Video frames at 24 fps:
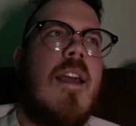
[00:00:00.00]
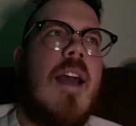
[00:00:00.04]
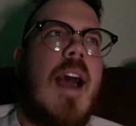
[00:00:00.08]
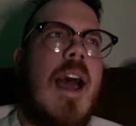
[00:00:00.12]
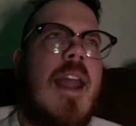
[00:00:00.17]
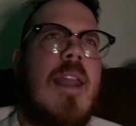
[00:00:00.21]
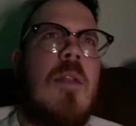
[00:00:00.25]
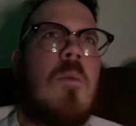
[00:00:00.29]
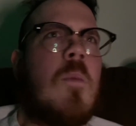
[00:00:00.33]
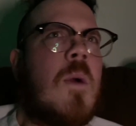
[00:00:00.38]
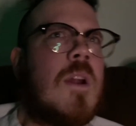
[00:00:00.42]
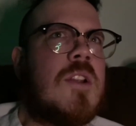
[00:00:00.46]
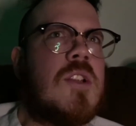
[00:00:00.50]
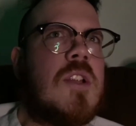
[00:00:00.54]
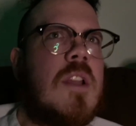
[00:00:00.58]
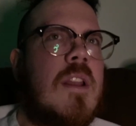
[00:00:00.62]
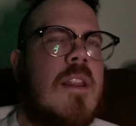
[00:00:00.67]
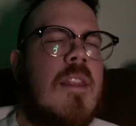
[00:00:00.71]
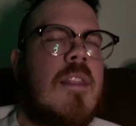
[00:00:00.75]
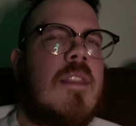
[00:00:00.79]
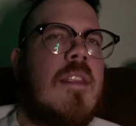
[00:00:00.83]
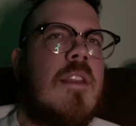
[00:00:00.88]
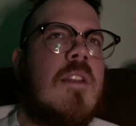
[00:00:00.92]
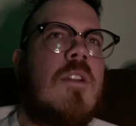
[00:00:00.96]
I didn't watch it in
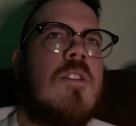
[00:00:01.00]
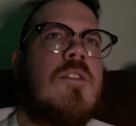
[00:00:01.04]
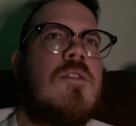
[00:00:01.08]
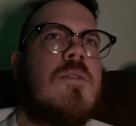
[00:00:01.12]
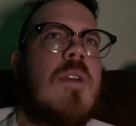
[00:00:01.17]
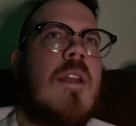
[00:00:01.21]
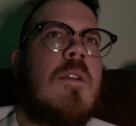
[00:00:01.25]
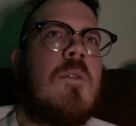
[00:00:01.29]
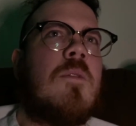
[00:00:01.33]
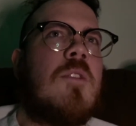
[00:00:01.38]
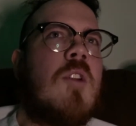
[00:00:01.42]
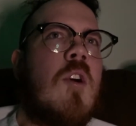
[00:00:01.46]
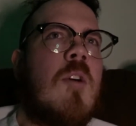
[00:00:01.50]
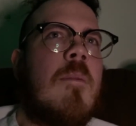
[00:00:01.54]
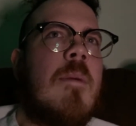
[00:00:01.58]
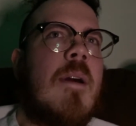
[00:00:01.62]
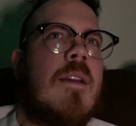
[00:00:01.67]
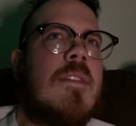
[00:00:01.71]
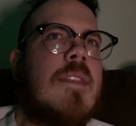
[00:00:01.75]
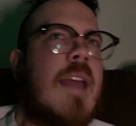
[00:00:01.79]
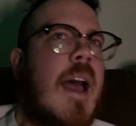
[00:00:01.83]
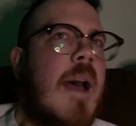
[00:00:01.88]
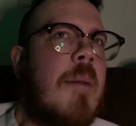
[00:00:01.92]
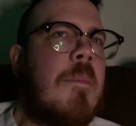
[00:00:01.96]
the theater, so I don't know
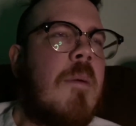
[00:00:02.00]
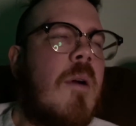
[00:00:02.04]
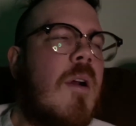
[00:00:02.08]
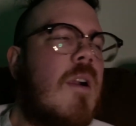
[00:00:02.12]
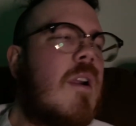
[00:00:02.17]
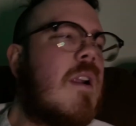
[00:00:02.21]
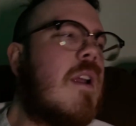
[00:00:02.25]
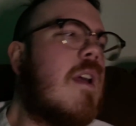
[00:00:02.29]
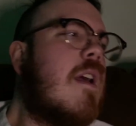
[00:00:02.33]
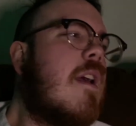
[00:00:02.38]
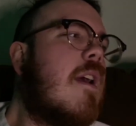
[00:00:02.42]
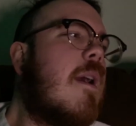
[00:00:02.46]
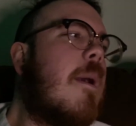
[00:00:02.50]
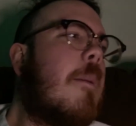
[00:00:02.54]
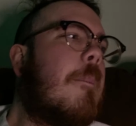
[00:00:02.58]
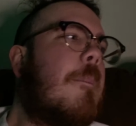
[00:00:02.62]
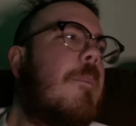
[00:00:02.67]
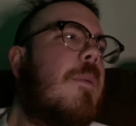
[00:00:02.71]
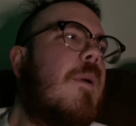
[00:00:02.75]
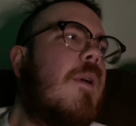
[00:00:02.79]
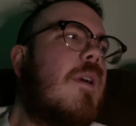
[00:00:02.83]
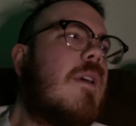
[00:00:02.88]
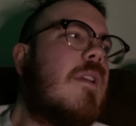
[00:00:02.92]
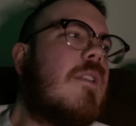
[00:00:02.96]
about that part,
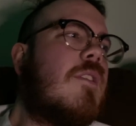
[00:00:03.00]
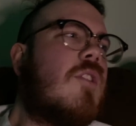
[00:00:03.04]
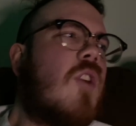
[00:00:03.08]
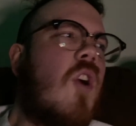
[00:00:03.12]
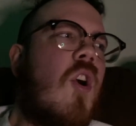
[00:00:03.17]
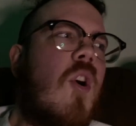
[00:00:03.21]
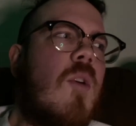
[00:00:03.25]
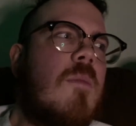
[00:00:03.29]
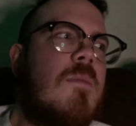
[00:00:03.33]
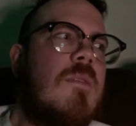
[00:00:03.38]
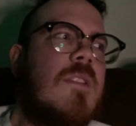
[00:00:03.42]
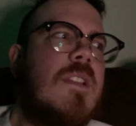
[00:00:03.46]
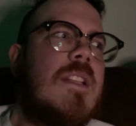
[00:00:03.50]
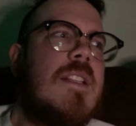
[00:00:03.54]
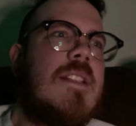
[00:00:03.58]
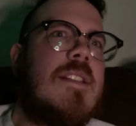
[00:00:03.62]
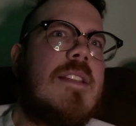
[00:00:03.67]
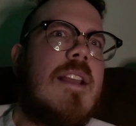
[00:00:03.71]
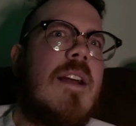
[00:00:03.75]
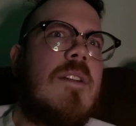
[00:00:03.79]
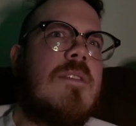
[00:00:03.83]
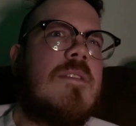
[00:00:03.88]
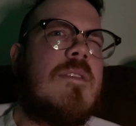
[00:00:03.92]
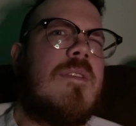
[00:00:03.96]
but the home release
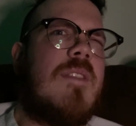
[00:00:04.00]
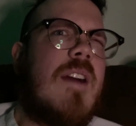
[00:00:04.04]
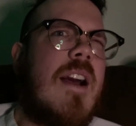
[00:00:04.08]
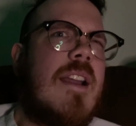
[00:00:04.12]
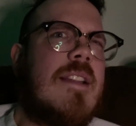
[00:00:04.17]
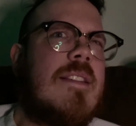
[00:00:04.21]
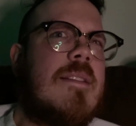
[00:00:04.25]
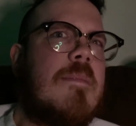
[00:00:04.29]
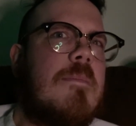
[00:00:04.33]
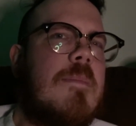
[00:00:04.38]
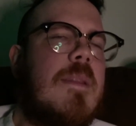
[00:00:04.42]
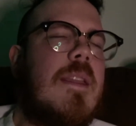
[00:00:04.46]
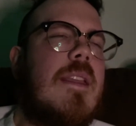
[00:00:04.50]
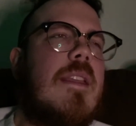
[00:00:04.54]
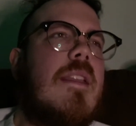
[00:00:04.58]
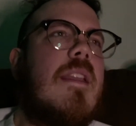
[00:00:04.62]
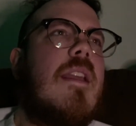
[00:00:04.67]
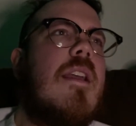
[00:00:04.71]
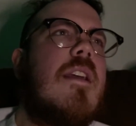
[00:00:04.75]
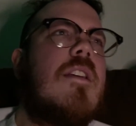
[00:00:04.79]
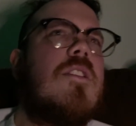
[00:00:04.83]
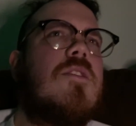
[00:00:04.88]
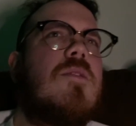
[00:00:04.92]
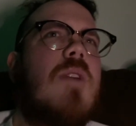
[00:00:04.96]
sounds fine to me.
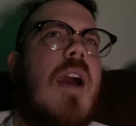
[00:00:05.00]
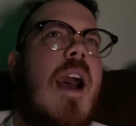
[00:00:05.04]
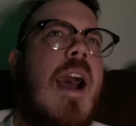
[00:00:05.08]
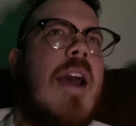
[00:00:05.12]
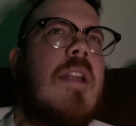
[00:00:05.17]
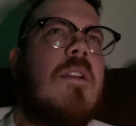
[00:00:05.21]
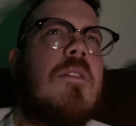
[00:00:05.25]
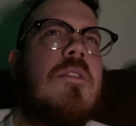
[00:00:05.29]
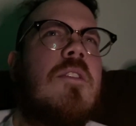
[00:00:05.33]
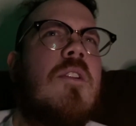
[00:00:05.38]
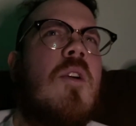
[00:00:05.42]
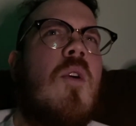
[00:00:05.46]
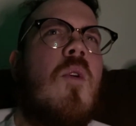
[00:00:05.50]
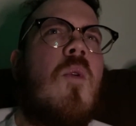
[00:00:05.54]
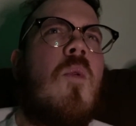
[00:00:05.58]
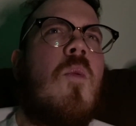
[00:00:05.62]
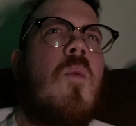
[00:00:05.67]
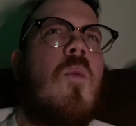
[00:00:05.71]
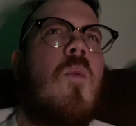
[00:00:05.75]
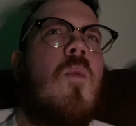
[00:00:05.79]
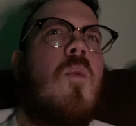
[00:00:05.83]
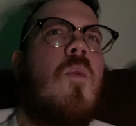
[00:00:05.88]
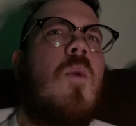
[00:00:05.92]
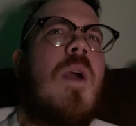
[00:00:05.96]
So I don't know
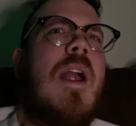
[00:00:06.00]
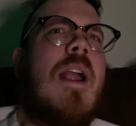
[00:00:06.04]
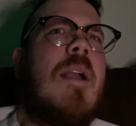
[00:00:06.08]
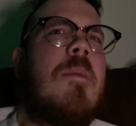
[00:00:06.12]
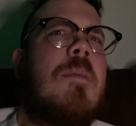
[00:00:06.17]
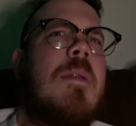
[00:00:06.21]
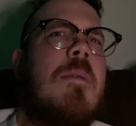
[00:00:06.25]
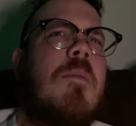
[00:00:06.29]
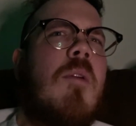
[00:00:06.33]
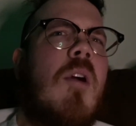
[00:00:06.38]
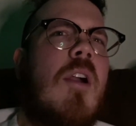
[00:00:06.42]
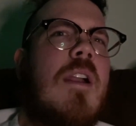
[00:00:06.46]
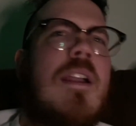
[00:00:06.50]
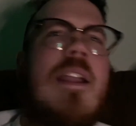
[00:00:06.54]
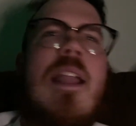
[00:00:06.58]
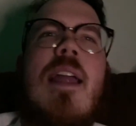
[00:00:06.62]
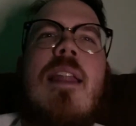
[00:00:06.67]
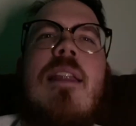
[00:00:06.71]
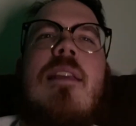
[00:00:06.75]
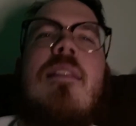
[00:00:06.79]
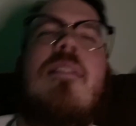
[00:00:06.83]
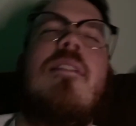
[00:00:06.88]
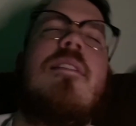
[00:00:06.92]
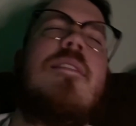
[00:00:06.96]
where people are
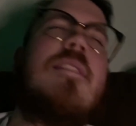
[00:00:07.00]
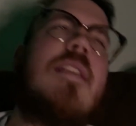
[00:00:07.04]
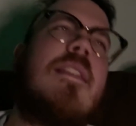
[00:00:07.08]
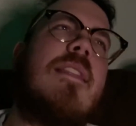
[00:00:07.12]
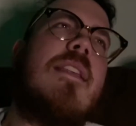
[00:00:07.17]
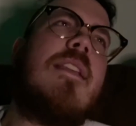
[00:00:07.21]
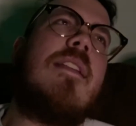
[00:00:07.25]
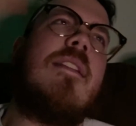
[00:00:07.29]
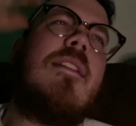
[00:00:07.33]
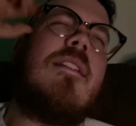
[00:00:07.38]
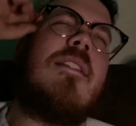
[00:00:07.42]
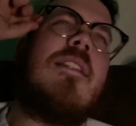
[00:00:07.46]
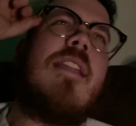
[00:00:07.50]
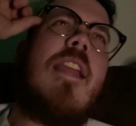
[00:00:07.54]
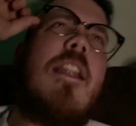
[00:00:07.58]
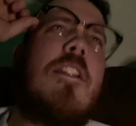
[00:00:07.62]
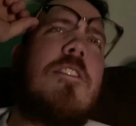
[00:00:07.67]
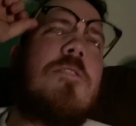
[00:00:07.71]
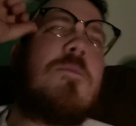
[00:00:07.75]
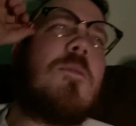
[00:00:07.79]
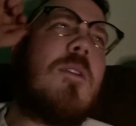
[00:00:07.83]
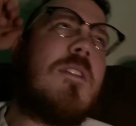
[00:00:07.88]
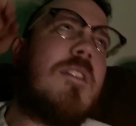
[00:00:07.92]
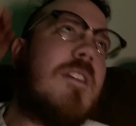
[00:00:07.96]
getting this. I think they
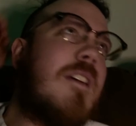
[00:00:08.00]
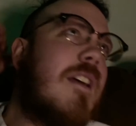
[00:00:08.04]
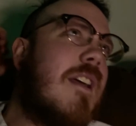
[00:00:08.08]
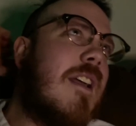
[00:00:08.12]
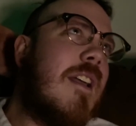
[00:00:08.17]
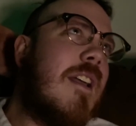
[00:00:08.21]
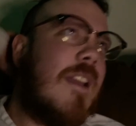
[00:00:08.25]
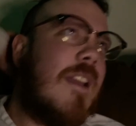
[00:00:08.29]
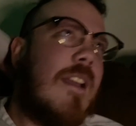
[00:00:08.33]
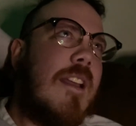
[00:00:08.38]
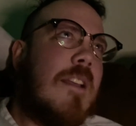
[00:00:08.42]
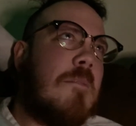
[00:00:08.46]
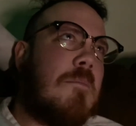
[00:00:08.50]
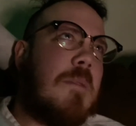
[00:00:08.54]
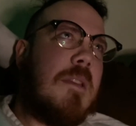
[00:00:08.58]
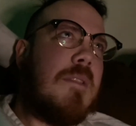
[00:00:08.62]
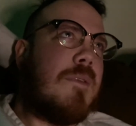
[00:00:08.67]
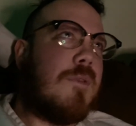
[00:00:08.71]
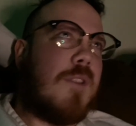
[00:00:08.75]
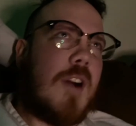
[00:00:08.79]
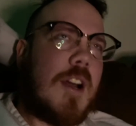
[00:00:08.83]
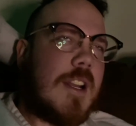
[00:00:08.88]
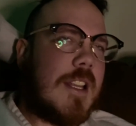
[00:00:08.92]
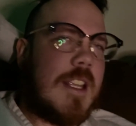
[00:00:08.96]
just want to be
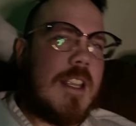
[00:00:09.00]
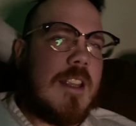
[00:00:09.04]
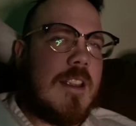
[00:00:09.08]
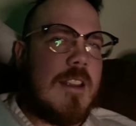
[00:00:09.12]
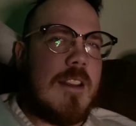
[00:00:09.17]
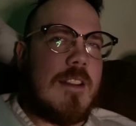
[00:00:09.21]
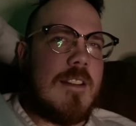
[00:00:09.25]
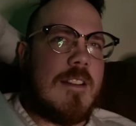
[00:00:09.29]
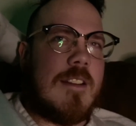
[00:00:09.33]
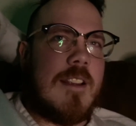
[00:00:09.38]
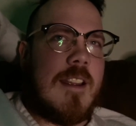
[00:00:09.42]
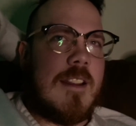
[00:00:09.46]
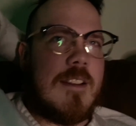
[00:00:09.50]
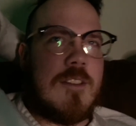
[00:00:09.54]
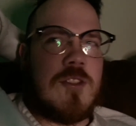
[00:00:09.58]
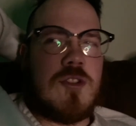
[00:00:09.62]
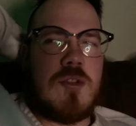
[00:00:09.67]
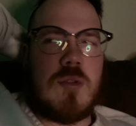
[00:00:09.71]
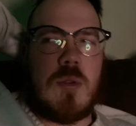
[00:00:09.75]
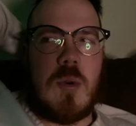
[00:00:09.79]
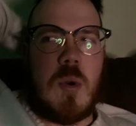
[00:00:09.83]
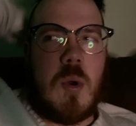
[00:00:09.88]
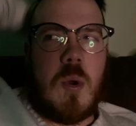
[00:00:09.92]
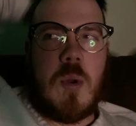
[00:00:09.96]
funny and
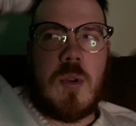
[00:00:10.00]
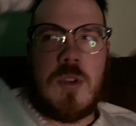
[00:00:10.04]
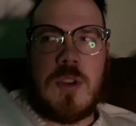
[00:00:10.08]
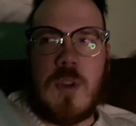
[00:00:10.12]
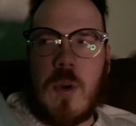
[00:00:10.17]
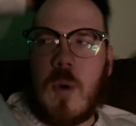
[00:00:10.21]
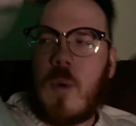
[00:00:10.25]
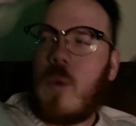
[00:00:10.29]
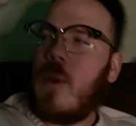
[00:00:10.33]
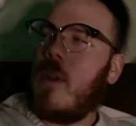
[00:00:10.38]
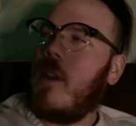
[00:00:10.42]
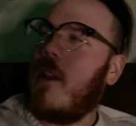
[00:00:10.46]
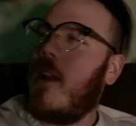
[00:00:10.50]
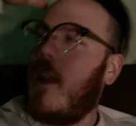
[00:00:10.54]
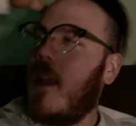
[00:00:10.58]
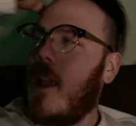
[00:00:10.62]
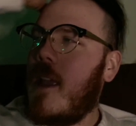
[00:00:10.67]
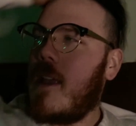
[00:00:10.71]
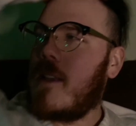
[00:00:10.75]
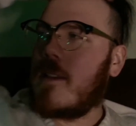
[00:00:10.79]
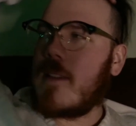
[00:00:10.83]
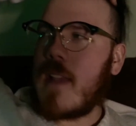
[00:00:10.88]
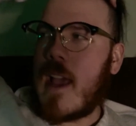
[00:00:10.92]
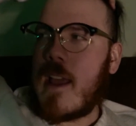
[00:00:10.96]
troll Nolan, I
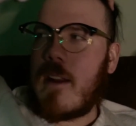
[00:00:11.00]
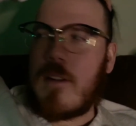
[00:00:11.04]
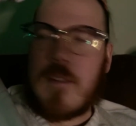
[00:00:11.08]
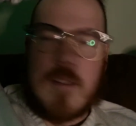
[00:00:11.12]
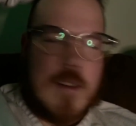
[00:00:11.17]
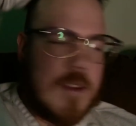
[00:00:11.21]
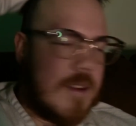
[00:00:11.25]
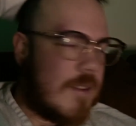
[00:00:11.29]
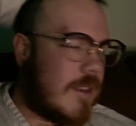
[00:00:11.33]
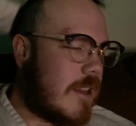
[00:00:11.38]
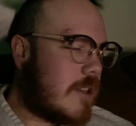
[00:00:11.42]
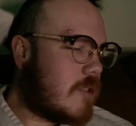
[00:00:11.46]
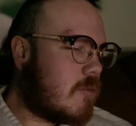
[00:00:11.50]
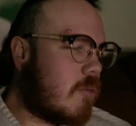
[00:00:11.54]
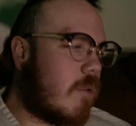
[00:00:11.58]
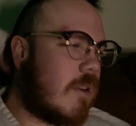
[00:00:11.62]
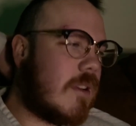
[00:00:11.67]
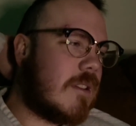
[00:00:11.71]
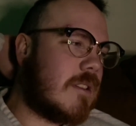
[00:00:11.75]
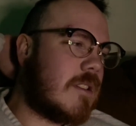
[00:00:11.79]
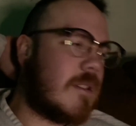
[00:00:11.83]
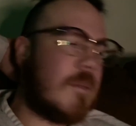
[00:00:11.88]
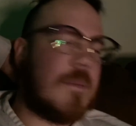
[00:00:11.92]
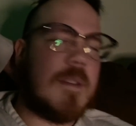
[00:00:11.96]
guess. I don't know. They just
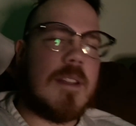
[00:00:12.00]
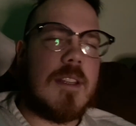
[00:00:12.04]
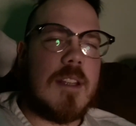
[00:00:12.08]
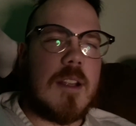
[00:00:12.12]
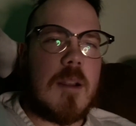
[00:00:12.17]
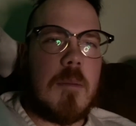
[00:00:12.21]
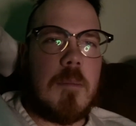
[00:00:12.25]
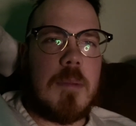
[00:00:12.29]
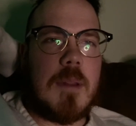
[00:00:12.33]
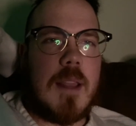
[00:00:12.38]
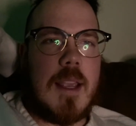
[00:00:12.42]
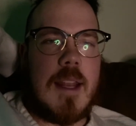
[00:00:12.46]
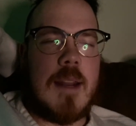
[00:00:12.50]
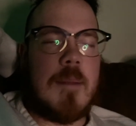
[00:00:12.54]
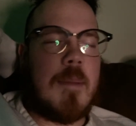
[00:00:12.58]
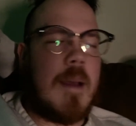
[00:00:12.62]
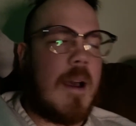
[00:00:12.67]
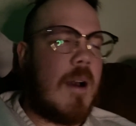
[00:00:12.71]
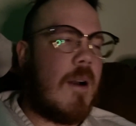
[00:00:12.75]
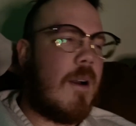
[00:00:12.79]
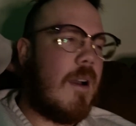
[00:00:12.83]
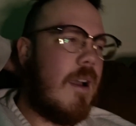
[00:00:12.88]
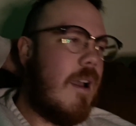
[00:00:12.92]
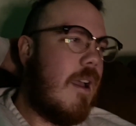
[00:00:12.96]
want something to complain
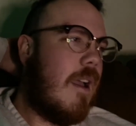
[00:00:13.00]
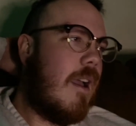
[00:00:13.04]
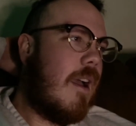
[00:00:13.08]
about.